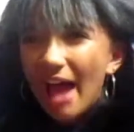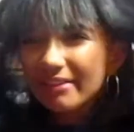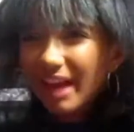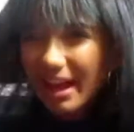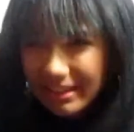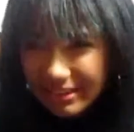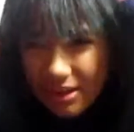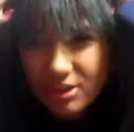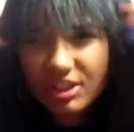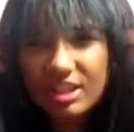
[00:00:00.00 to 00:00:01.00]
And like,
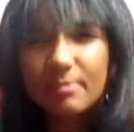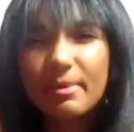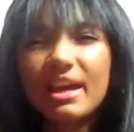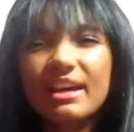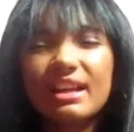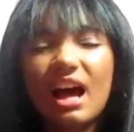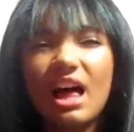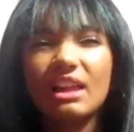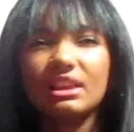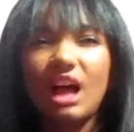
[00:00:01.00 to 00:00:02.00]
there's just been
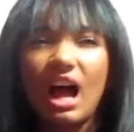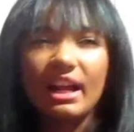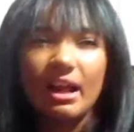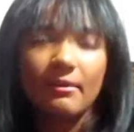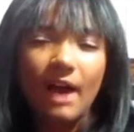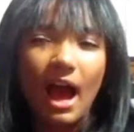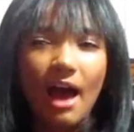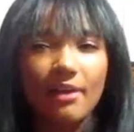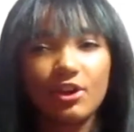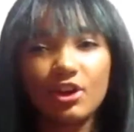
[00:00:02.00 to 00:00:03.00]
a lot of
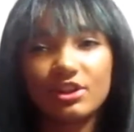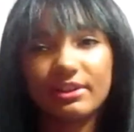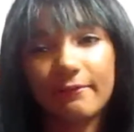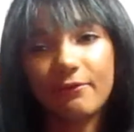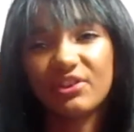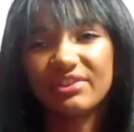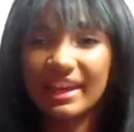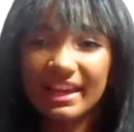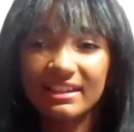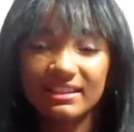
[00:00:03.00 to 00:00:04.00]
other different
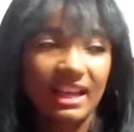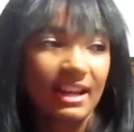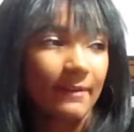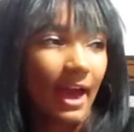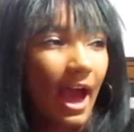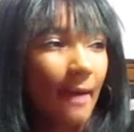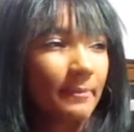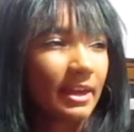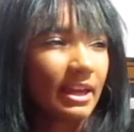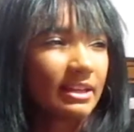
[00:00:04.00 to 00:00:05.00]
things that have
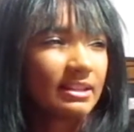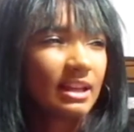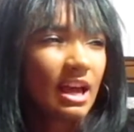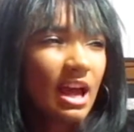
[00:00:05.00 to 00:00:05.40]
happened,